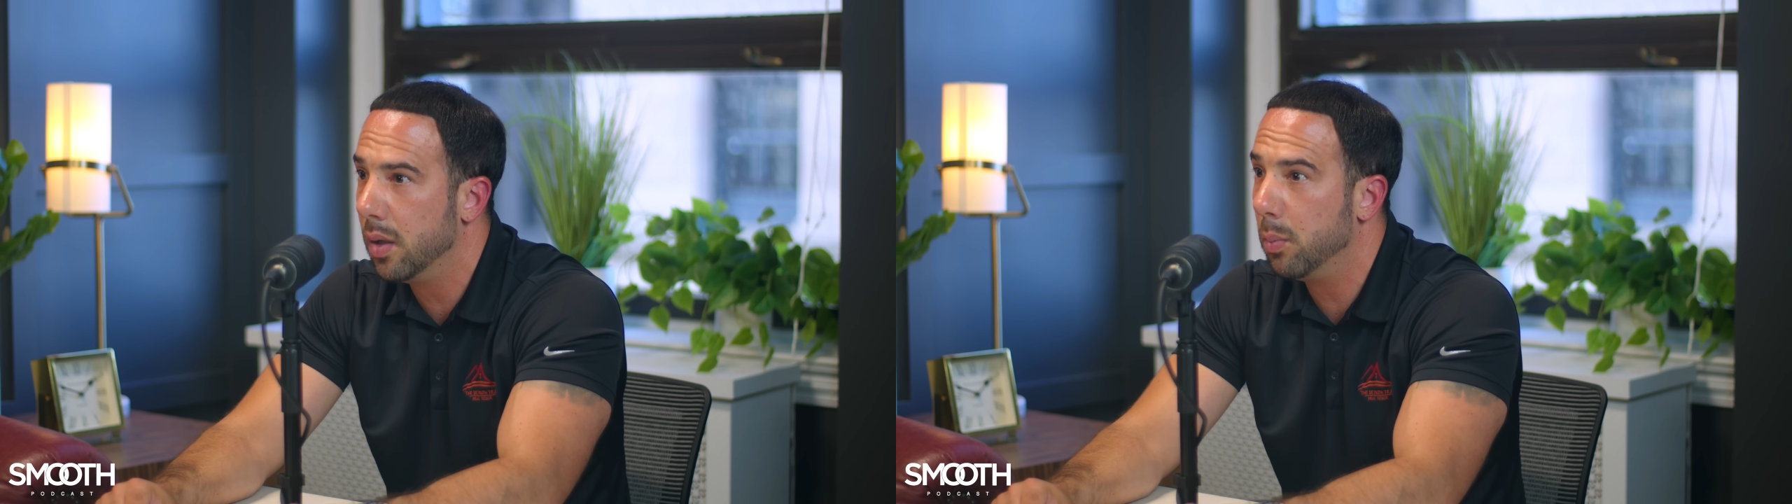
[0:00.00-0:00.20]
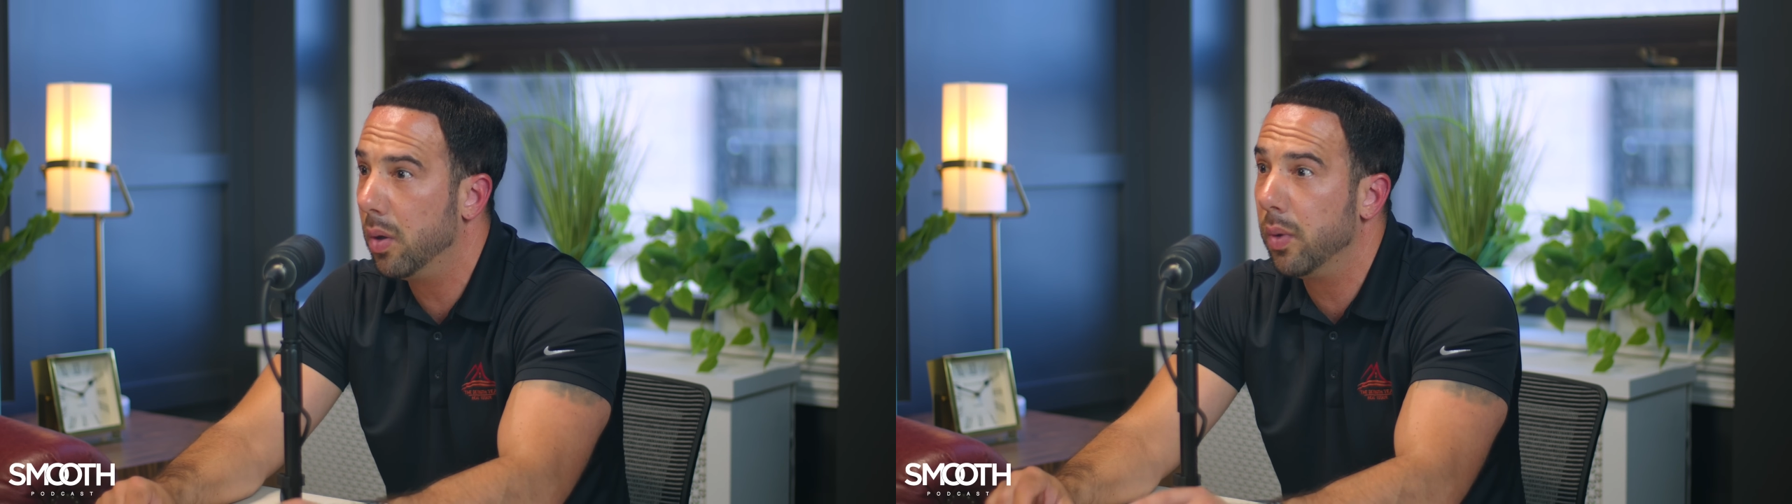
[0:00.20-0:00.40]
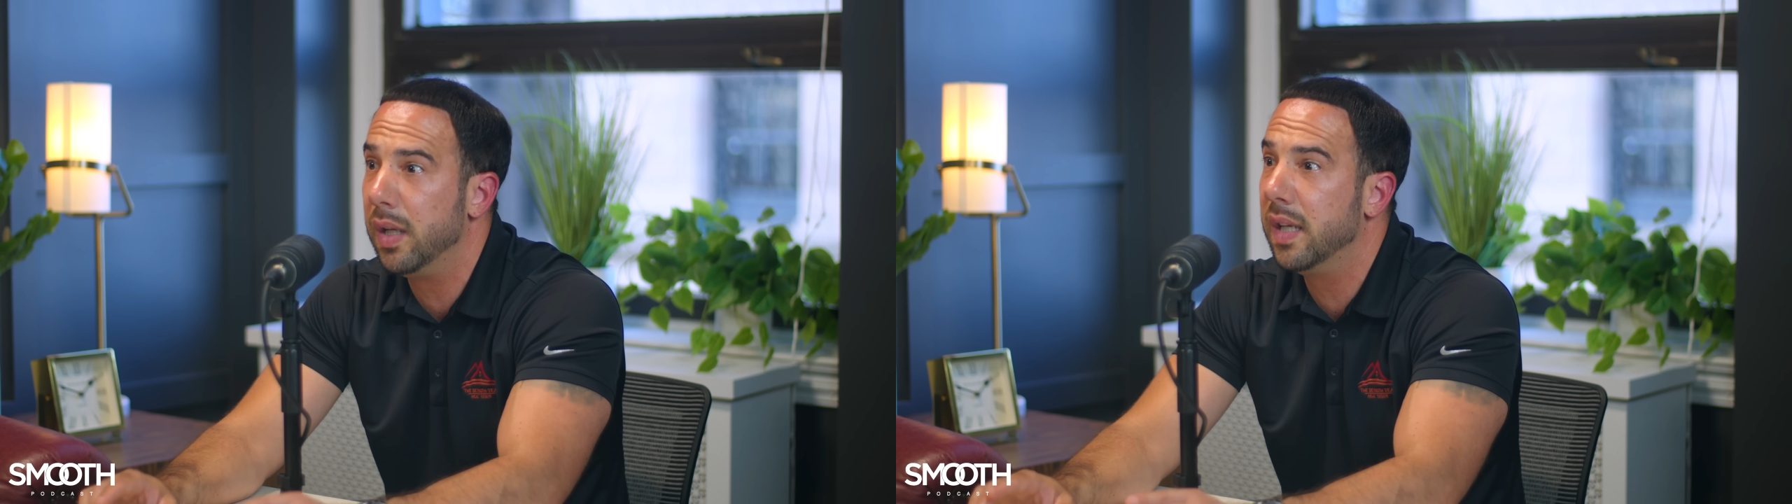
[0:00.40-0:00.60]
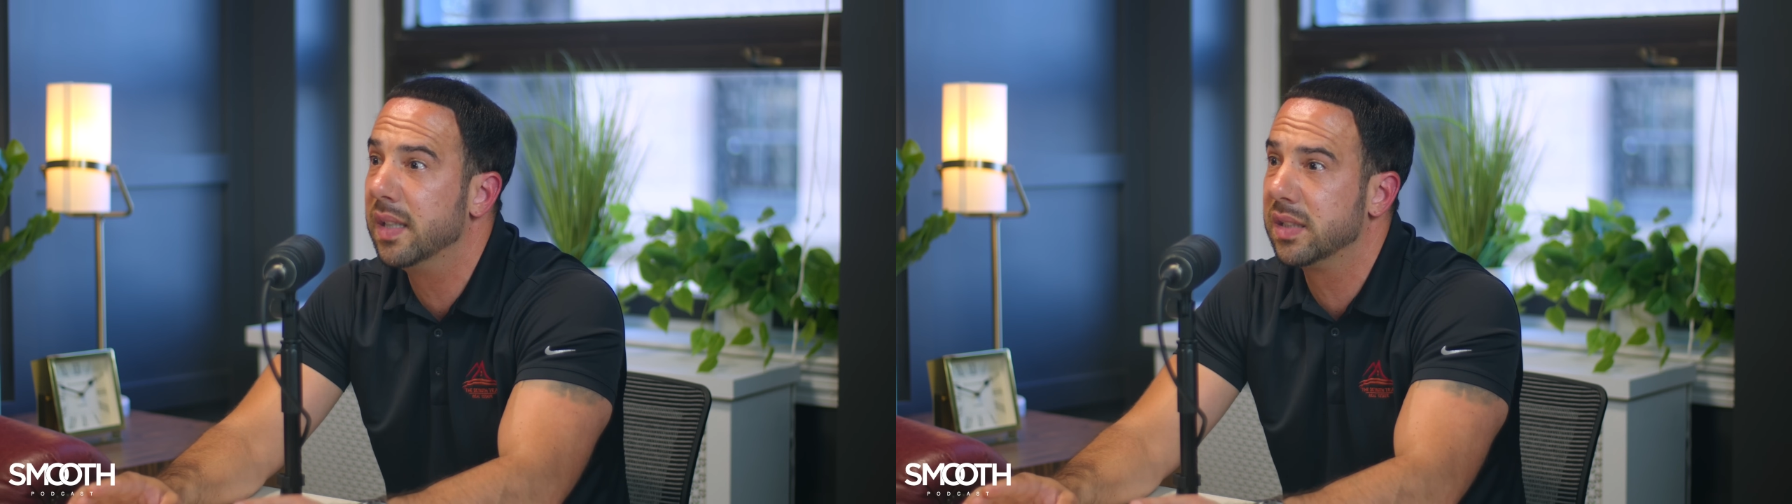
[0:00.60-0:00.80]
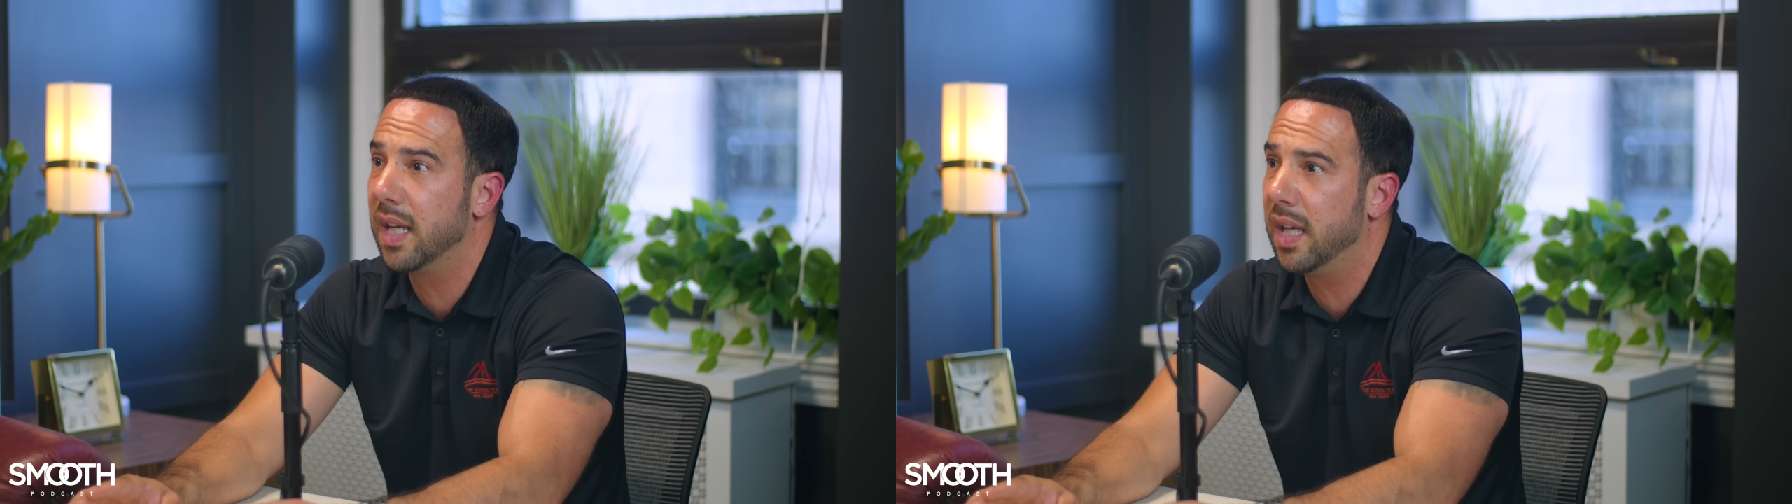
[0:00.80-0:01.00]
But we need to
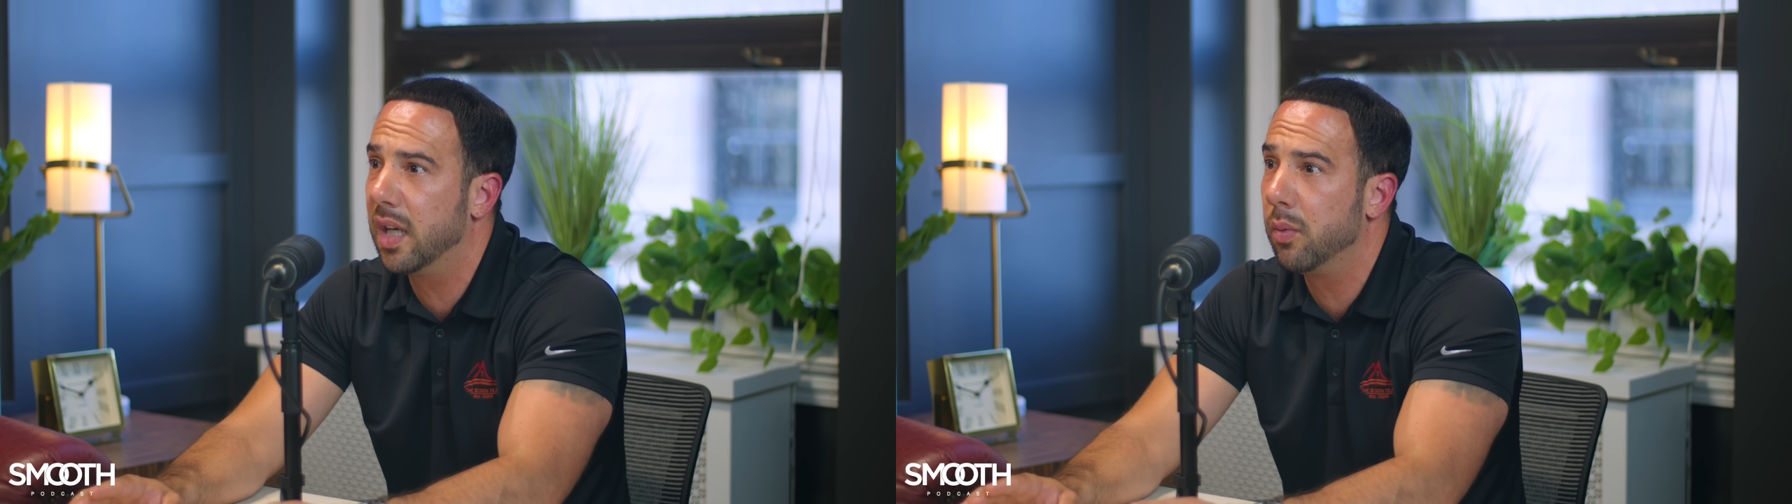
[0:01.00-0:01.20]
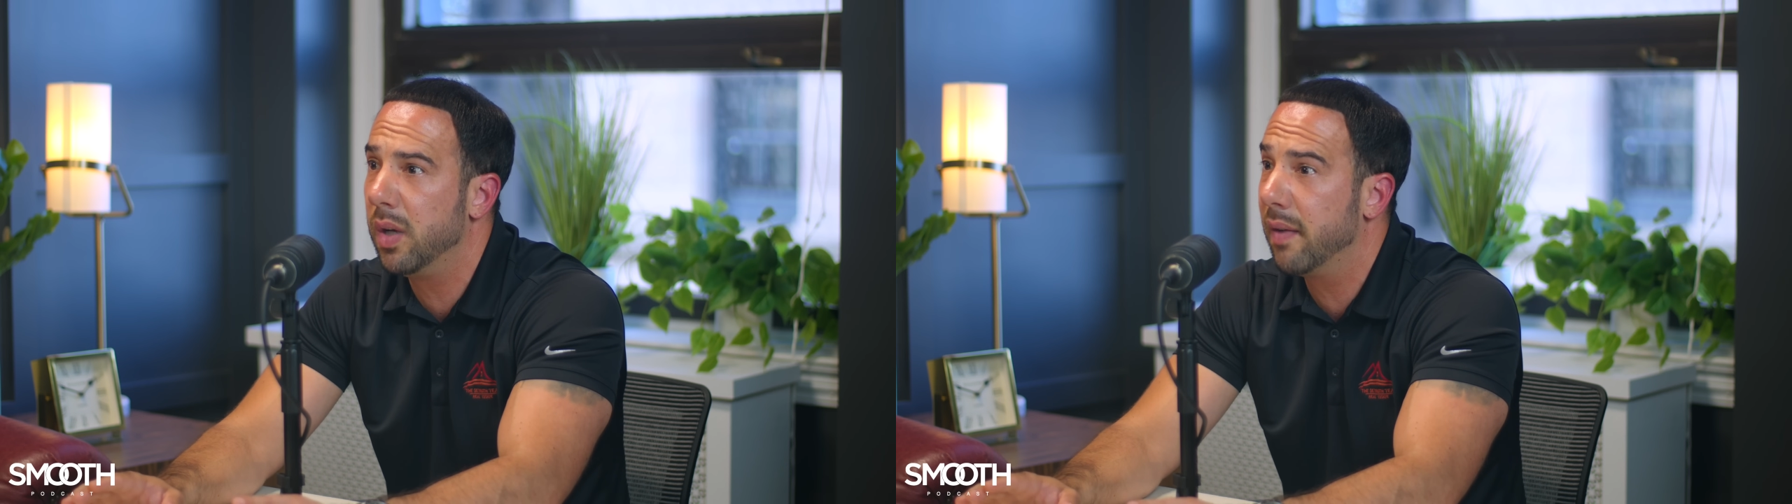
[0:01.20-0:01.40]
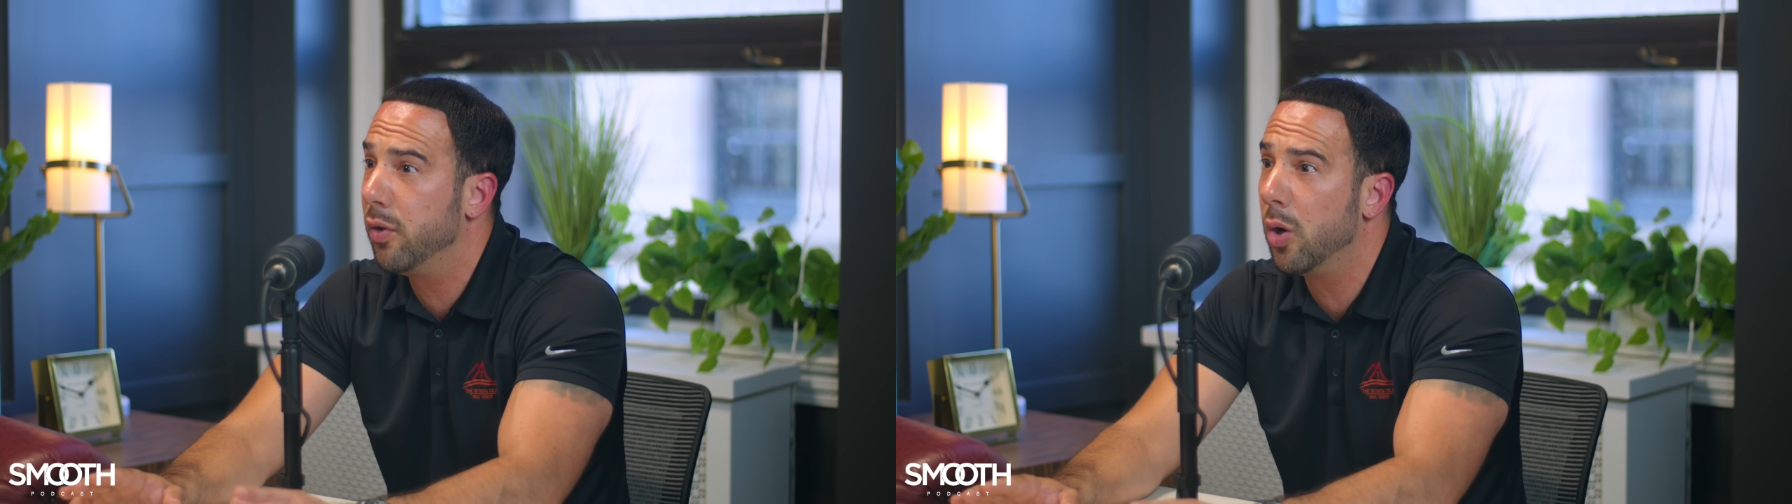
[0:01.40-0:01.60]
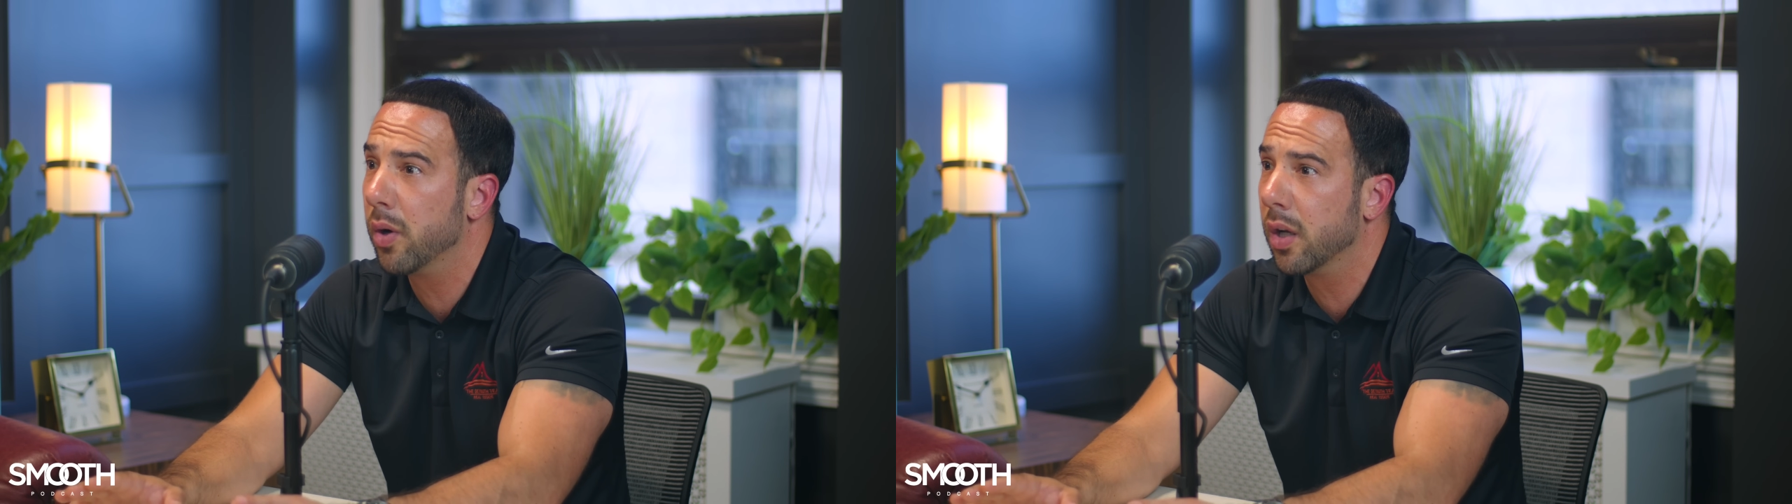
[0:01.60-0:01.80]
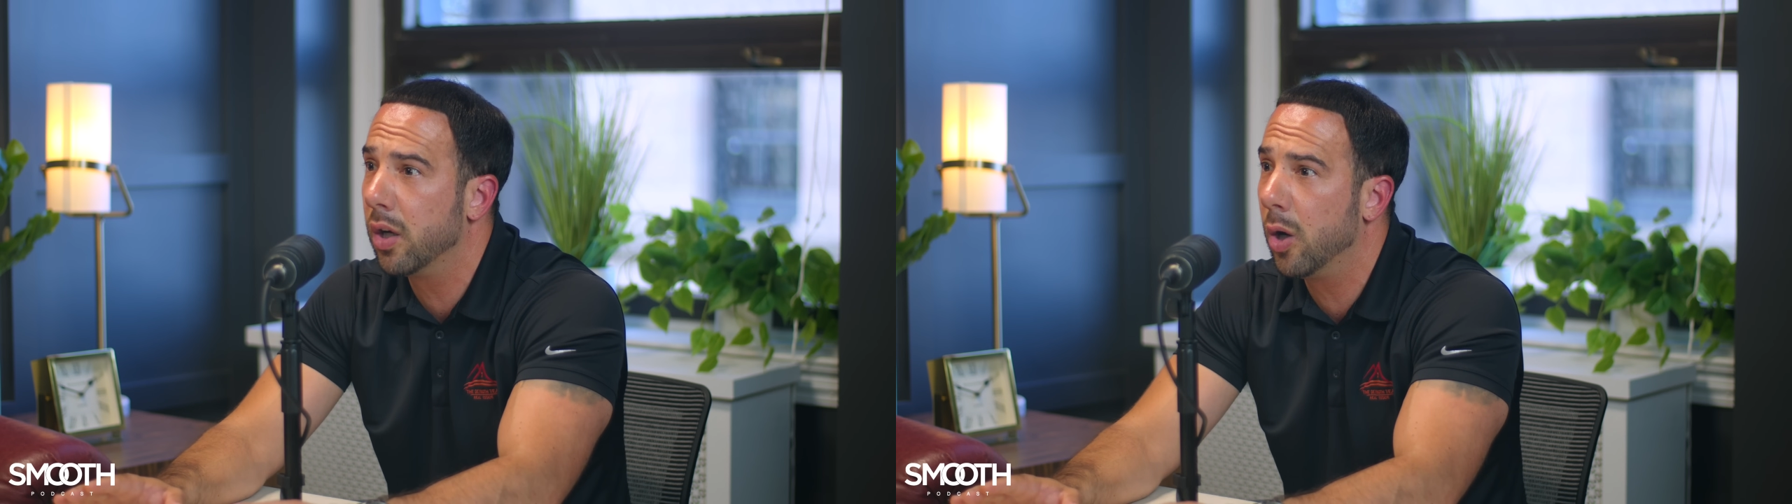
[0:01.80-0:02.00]
stay here. We have nowhere
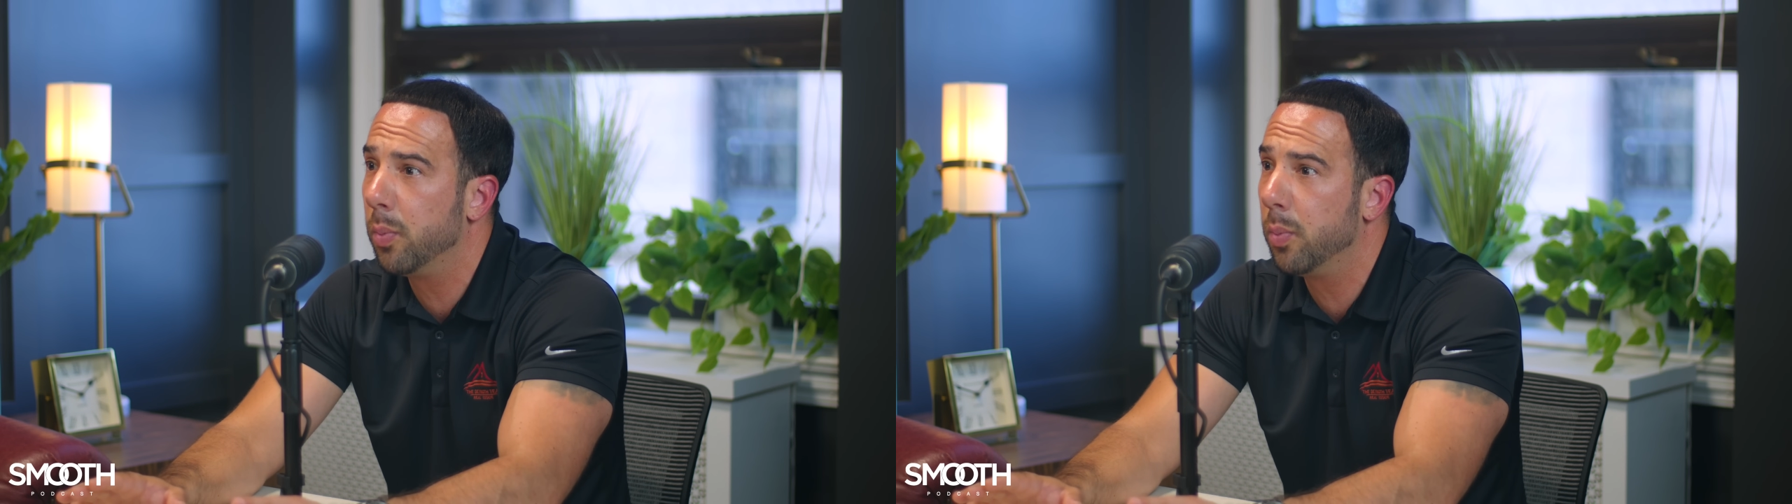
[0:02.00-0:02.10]
to go.